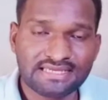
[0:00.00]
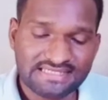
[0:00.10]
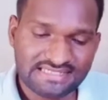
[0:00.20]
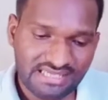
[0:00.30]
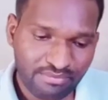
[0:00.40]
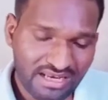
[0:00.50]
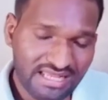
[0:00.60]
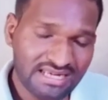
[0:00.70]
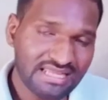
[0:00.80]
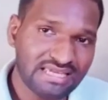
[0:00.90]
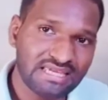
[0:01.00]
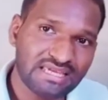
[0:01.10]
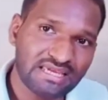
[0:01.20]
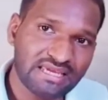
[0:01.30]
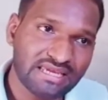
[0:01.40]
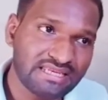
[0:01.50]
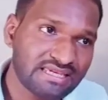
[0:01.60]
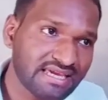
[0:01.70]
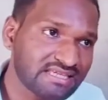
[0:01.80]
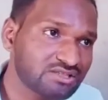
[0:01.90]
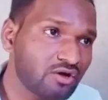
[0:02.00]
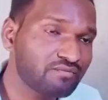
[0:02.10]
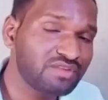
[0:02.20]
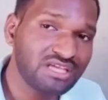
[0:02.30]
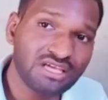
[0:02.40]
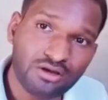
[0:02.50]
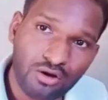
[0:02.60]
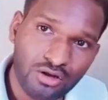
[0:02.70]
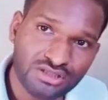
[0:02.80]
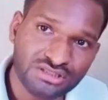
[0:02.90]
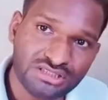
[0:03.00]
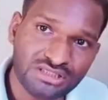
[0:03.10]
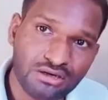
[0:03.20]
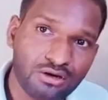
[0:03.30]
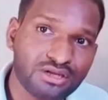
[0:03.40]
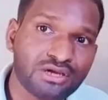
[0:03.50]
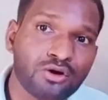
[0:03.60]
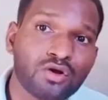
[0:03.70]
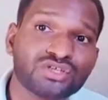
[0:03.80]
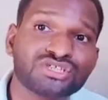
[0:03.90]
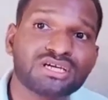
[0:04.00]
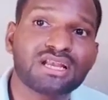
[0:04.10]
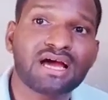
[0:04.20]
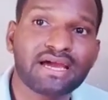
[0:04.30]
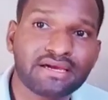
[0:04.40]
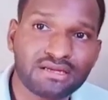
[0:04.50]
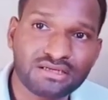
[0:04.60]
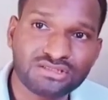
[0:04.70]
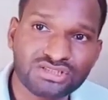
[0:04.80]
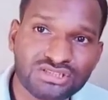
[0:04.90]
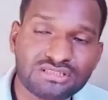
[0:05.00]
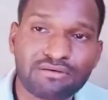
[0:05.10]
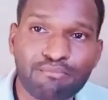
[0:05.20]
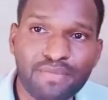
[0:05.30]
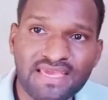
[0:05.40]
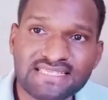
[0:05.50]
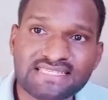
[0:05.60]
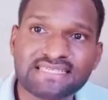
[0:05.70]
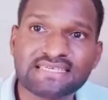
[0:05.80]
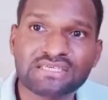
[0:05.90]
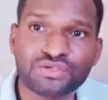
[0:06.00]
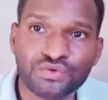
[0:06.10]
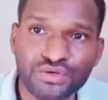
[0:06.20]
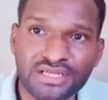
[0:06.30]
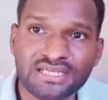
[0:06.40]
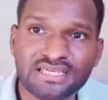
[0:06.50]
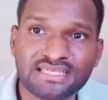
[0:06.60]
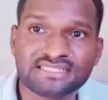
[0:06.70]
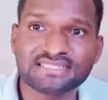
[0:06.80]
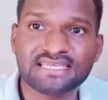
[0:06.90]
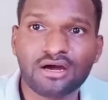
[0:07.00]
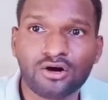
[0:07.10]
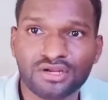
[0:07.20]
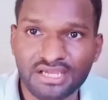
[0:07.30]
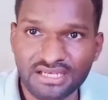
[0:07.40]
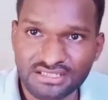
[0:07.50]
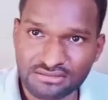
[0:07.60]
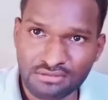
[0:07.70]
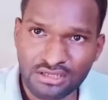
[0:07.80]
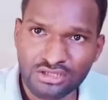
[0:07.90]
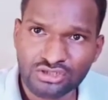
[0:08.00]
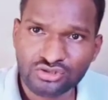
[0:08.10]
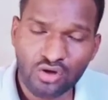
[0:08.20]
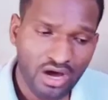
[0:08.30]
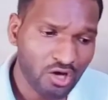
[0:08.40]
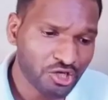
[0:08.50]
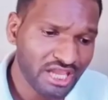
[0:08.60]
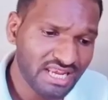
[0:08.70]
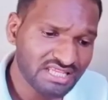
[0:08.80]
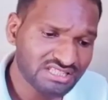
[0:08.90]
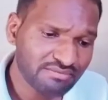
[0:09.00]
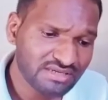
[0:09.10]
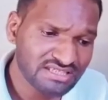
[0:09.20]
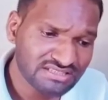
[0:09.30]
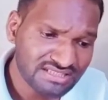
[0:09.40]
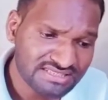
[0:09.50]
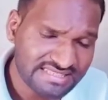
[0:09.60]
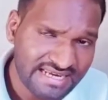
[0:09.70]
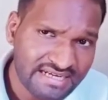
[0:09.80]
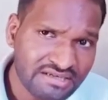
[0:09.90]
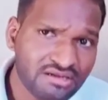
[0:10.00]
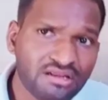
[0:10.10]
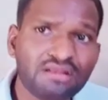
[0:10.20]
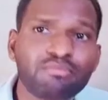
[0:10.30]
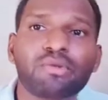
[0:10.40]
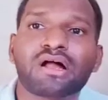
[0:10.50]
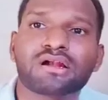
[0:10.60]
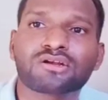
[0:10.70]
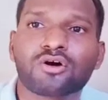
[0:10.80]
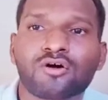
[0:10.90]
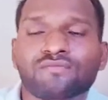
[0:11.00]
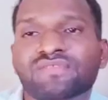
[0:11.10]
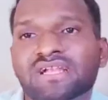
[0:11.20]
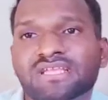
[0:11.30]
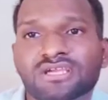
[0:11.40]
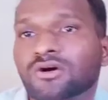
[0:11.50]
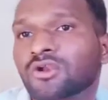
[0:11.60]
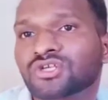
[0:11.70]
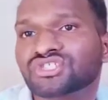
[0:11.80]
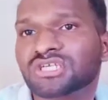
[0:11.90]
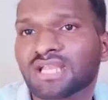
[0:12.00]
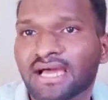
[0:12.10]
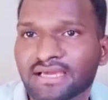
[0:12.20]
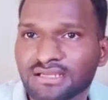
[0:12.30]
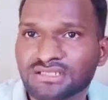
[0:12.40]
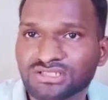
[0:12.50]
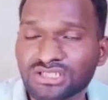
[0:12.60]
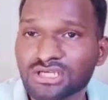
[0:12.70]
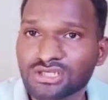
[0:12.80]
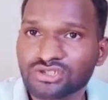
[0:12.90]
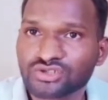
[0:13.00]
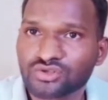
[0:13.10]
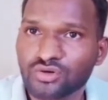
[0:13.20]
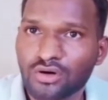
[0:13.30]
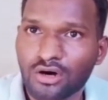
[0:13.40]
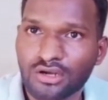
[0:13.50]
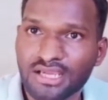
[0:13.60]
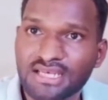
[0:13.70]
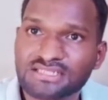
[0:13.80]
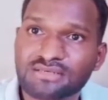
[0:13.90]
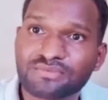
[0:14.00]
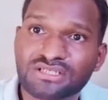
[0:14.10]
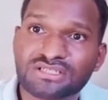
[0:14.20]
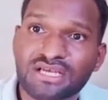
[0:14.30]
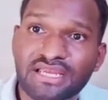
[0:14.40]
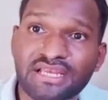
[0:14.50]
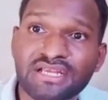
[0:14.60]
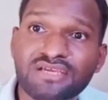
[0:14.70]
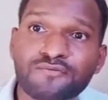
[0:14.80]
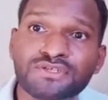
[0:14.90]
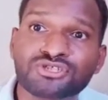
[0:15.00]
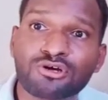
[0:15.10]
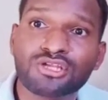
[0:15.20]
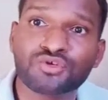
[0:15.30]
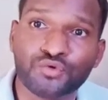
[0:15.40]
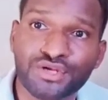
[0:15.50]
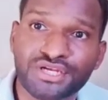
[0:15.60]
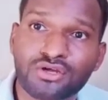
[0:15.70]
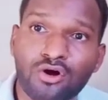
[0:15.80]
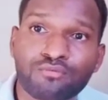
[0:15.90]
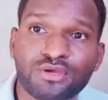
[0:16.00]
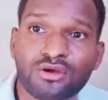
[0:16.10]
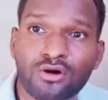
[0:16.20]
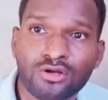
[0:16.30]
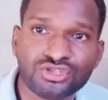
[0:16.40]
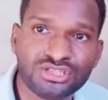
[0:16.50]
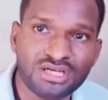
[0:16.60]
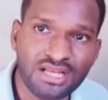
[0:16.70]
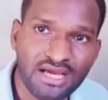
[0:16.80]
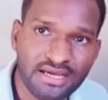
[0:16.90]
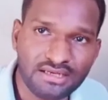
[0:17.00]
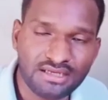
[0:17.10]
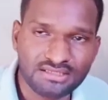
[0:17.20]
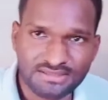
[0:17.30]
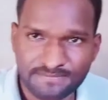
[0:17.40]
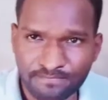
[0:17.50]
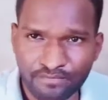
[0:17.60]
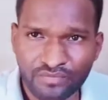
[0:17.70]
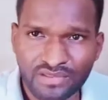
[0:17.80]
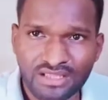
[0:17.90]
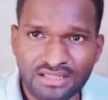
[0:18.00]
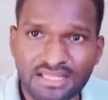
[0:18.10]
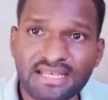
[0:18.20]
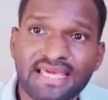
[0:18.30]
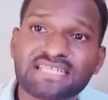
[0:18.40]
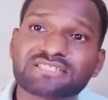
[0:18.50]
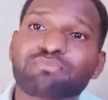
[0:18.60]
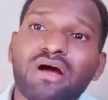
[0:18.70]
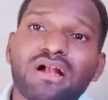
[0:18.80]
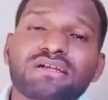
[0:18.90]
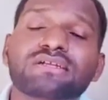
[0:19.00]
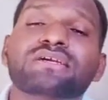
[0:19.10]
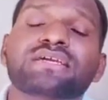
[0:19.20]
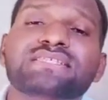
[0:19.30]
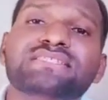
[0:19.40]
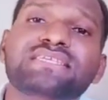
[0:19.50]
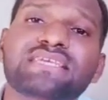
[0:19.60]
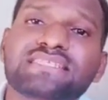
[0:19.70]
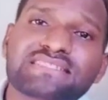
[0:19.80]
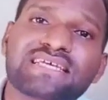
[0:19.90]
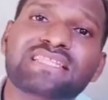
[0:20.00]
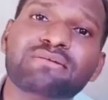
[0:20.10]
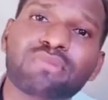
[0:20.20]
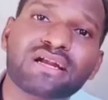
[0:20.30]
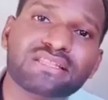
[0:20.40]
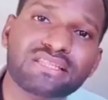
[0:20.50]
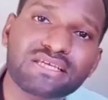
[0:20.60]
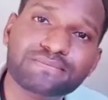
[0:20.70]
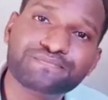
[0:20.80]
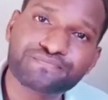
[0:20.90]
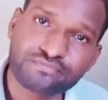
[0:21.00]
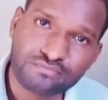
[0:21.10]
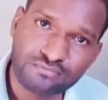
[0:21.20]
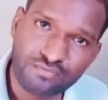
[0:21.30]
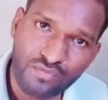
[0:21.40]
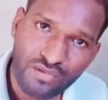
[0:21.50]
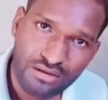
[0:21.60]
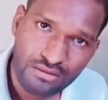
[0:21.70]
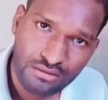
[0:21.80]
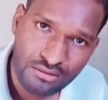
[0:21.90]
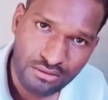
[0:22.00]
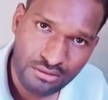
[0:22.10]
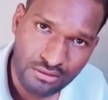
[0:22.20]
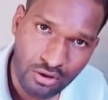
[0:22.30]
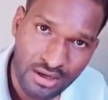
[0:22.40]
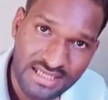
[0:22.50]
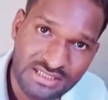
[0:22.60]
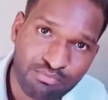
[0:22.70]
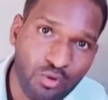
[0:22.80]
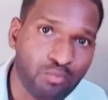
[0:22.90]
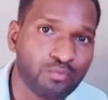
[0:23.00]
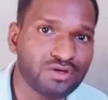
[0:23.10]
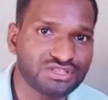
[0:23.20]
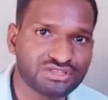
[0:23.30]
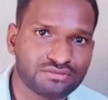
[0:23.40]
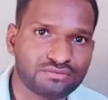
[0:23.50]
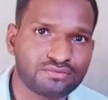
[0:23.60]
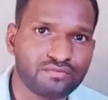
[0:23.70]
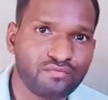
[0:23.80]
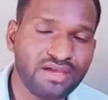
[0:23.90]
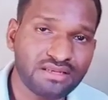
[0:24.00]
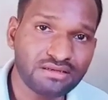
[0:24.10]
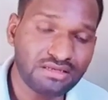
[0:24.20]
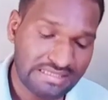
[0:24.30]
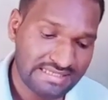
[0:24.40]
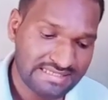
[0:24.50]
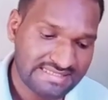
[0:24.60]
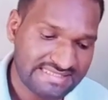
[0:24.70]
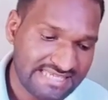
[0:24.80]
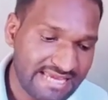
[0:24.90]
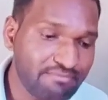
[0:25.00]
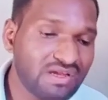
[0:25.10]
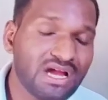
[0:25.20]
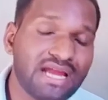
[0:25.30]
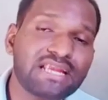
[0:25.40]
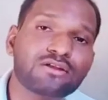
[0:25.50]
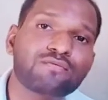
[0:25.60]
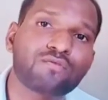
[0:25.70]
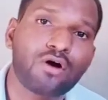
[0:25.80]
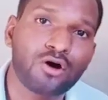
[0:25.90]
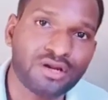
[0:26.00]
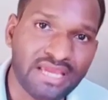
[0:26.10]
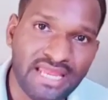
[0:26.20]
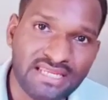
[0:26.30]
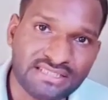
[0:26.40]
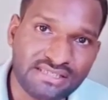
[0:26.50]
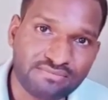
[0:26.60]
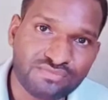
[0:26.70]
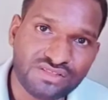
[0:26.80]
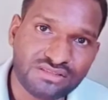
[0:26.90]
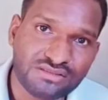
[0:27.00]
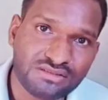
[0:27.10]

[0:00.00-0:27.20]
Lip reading: Similarly, in case of the ecology or ecological hierarchy, the basic unit is the organism. So organism is the central part of that ecological hierarchy. So organism is the individual unit of ecological hierarchy. The next part is nothing but the called as population. When same kind of organisms